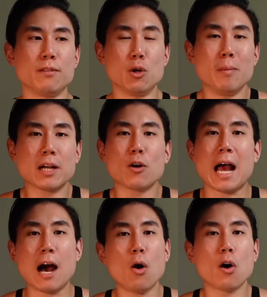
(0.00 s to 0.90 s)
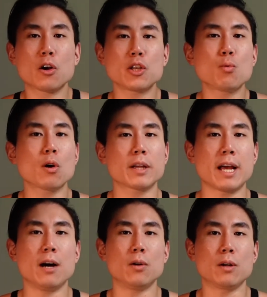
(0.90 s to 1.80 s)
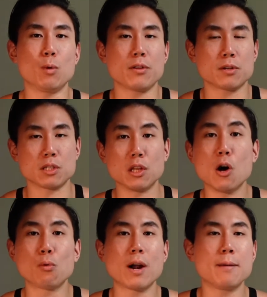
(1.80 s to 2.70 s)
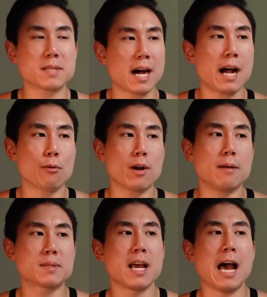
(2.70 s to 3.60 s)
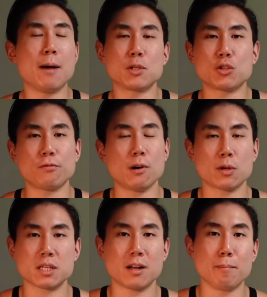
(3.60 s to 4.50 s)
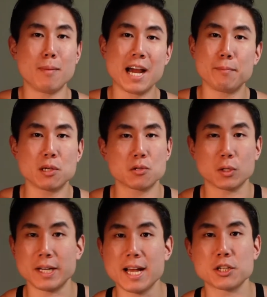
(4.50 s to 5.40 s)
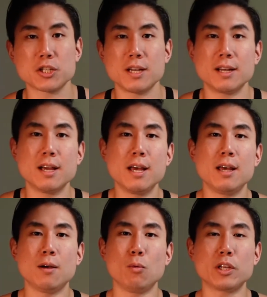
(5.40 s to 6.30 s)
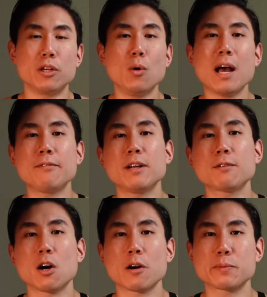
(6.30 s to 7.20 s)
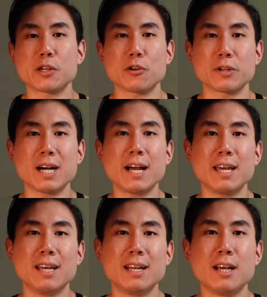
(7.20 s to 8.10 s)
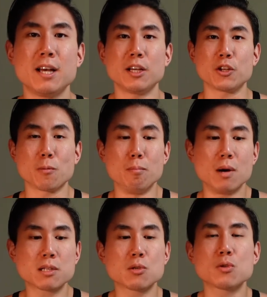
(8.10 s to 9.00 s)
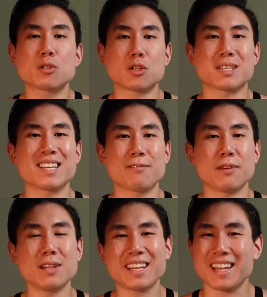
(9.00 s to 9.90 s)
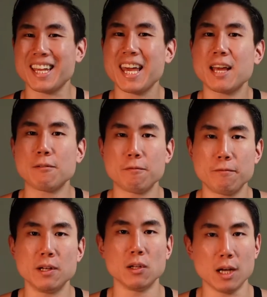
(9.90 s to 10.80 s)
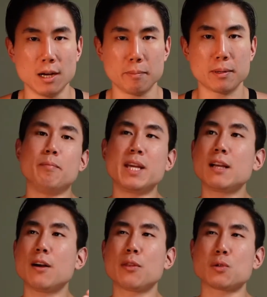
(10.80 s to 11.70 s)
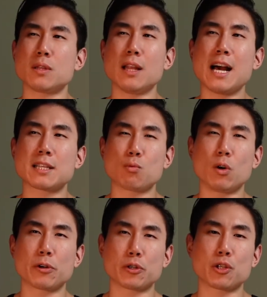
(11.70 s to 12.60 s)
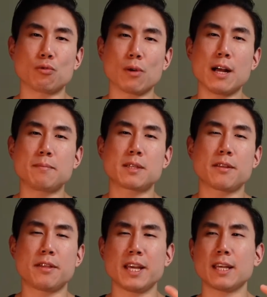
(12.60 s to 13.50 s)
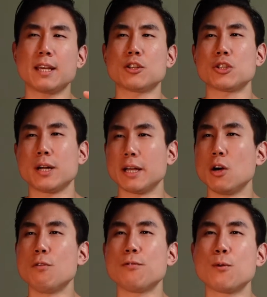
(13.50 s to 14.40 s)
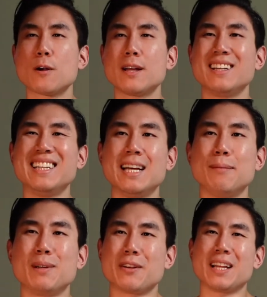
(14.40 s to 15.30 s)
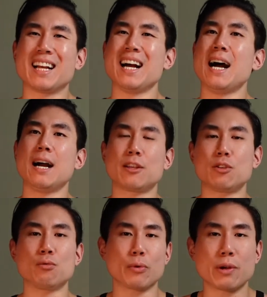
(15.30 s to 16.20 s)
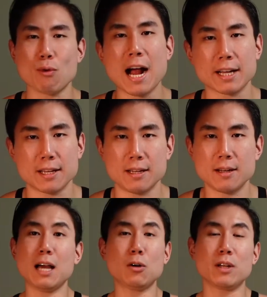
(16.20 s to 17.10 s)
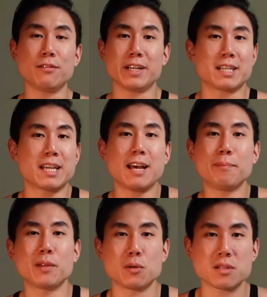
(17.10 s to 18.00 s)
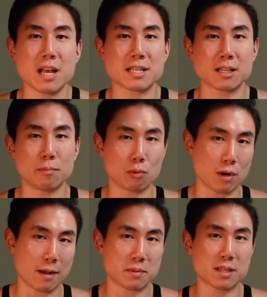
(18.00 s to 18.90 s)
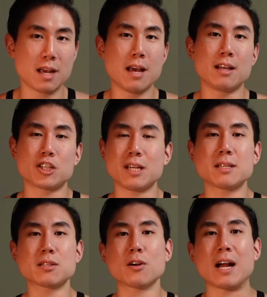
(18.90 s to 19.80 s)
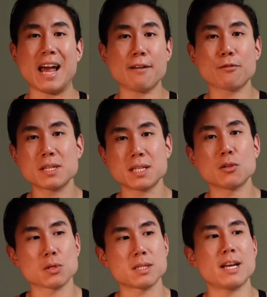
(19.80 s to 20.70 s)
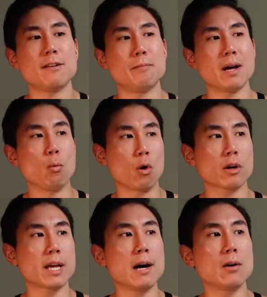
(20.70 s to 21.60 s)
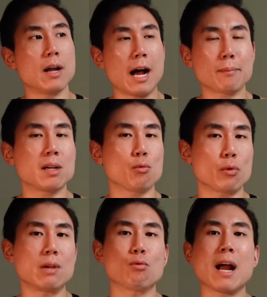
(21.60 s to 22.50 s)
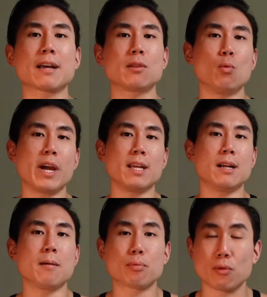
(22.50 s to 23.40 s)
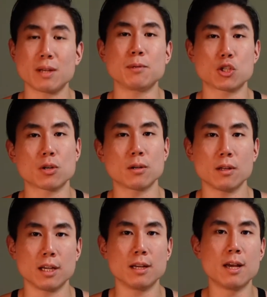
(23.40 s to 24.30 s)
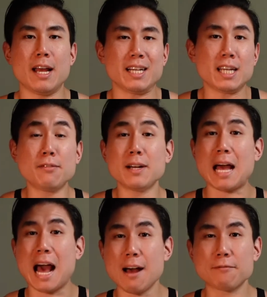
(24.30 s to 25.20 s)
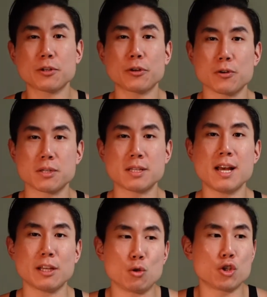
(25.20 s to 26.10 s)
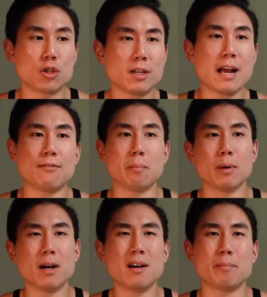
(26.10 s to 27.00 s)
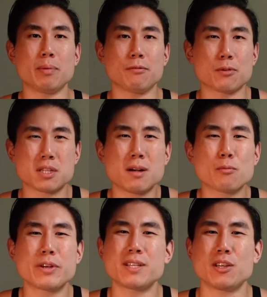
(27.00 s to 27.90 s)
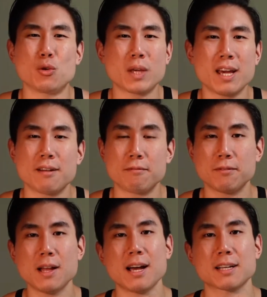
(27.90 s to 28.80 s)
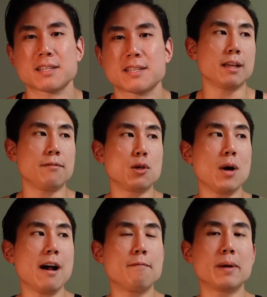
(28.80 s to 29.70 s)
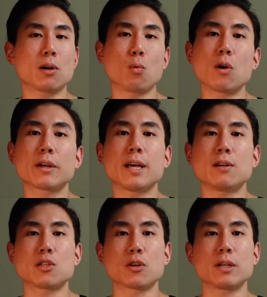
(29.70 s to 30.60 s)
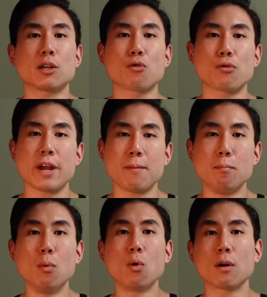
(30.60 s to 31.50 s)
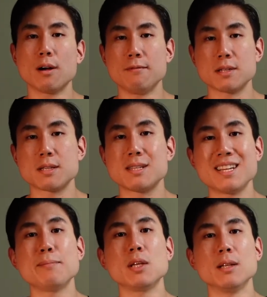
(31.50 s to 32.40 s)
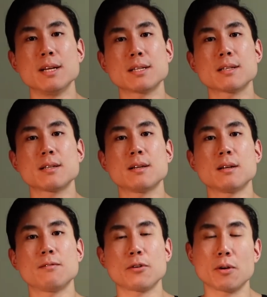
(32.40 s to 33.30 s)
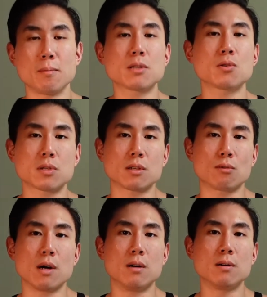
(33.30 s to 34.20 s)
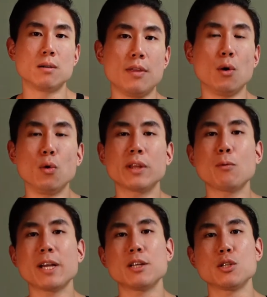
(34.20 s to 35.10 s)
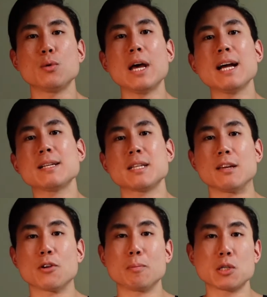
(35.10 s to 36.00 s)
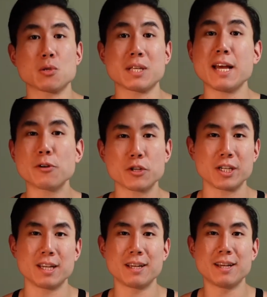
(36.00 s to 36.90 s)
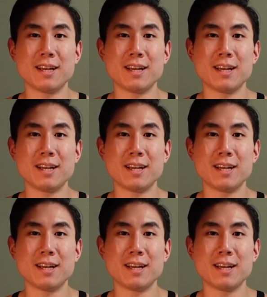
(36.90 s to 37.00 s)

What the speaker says: No matter how hard you work out, whether it's low reps, high reps, how much you focus on mind-muscle connection, when you don't have enough carbs in your diet, your muscles just feel like they can't fill up. Being on those last 1 or 2 reps, thinking, should I go for it? But you're like, you re-rack it. don't even attempt those last couple reps. Chances are every single set of my workout, I'm gonna re-rack the weight prematurely. And even after your set, you should have a pump, but for some reason you can't flex. If you have better workouts, you're gonna create more of a stimulus for your muscles to grow. And the only way to do that is to give your muscles energy.